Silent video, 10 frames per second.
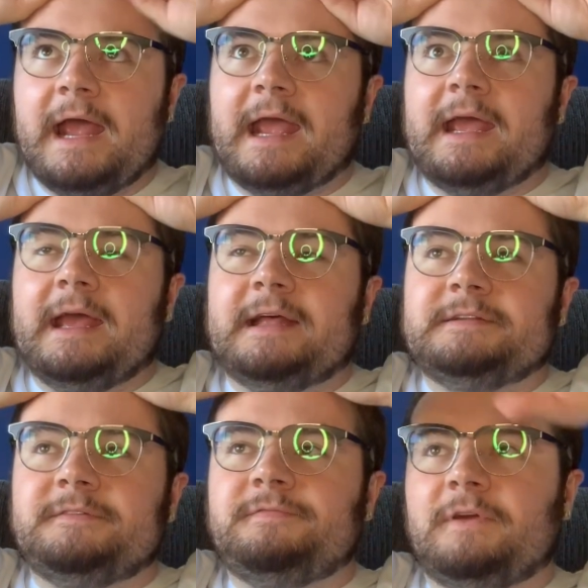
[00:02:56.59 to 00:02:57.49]

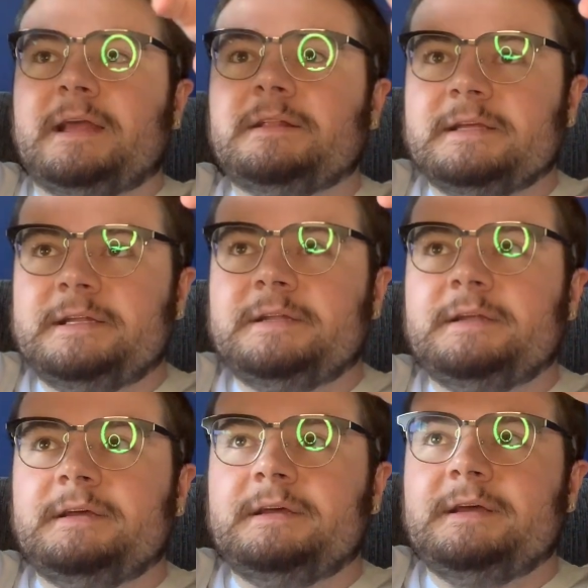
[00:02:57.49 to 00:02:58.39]
And Franklin
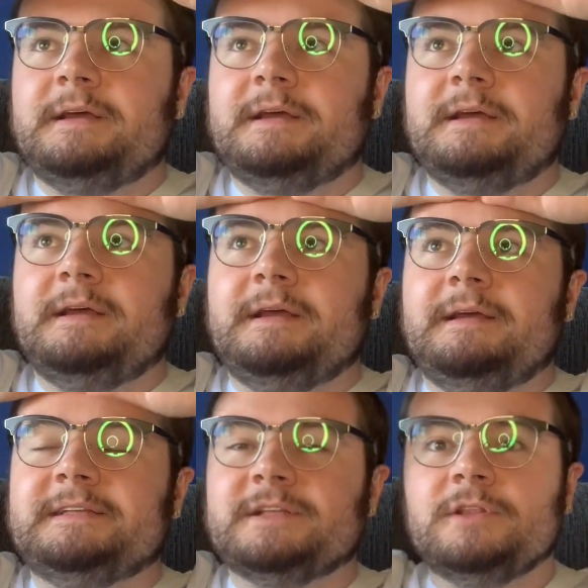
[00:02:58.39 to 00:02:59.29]

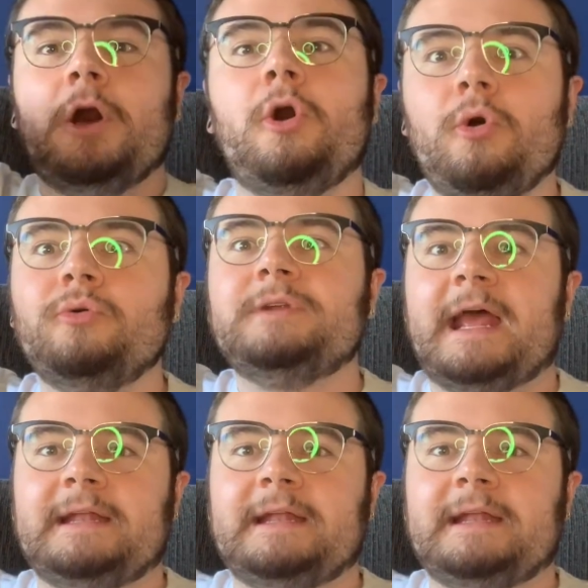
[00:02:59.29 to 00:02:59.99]
is alone, and